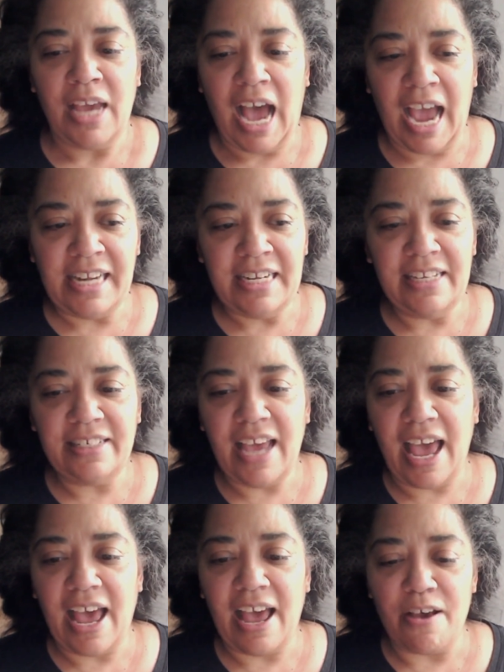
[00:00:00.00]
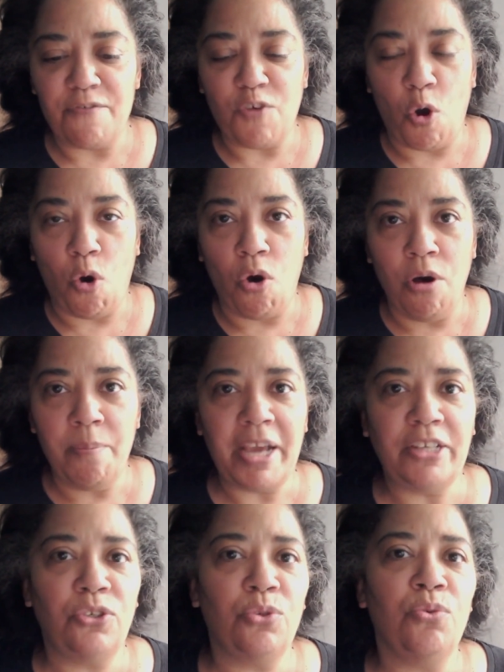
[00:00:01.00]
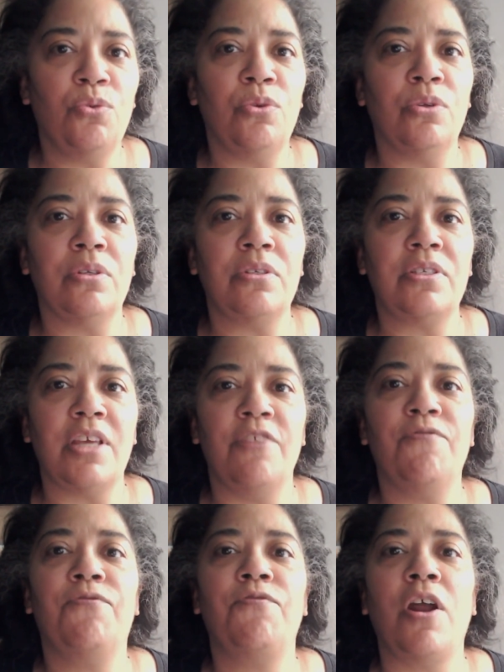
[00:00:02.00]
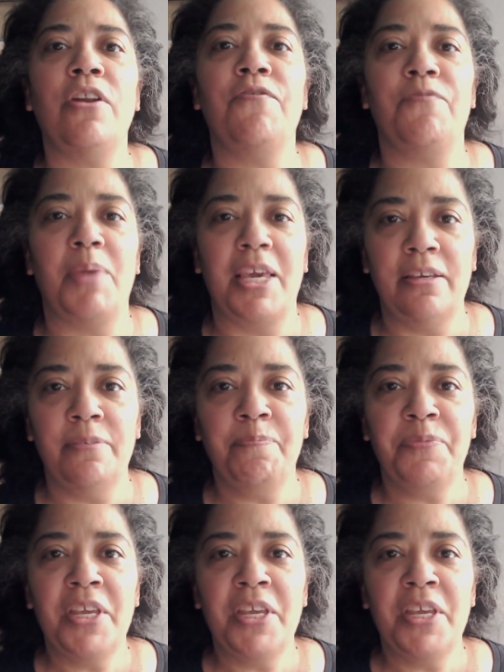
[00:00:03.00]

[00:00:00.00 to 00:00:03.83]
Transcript: I need to have all my tools in front of me.